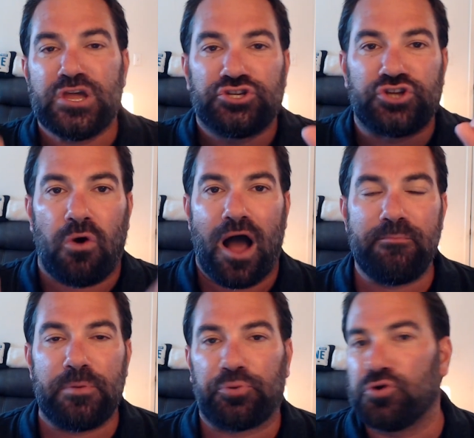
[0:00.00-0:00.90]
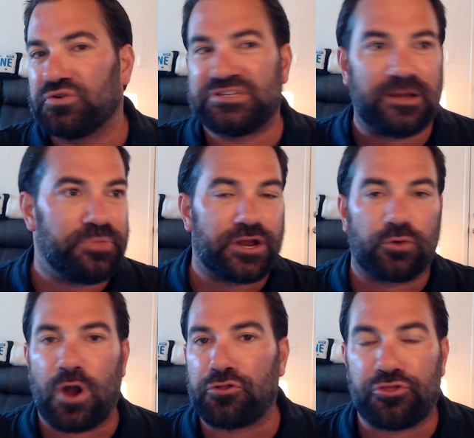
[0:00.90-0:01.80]
So I'm approved with something
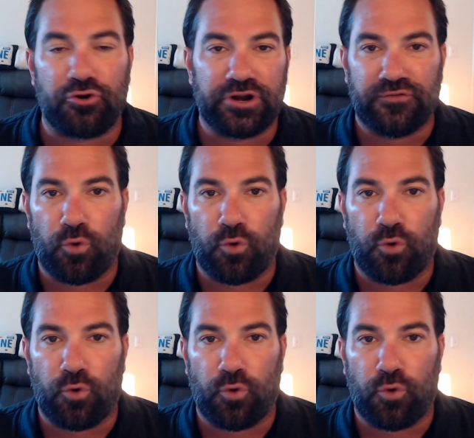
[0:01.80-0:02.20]
around 30 to